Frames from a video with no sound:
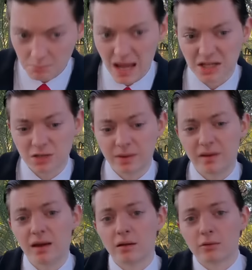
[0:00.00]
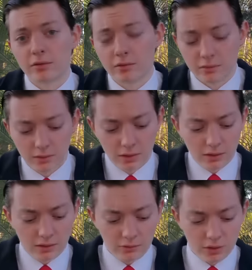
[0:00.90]
mashed potatoes
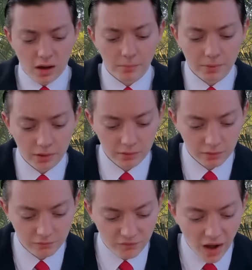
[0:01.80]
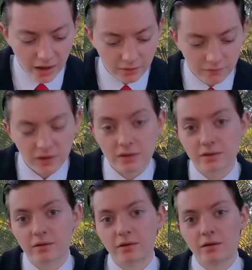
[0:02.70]
to accompany this fine
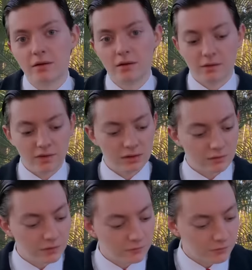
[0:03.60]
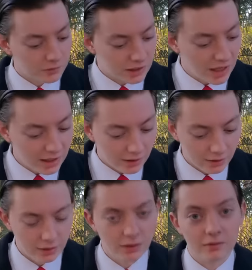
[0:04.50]
feast. Feast fit for a king
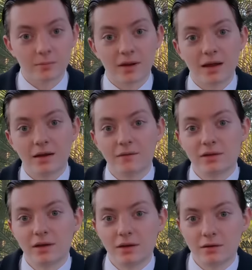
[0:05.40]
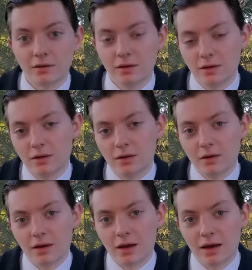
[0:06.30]
from KFC.
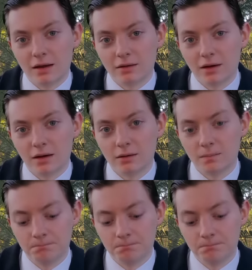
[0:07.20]
And uh,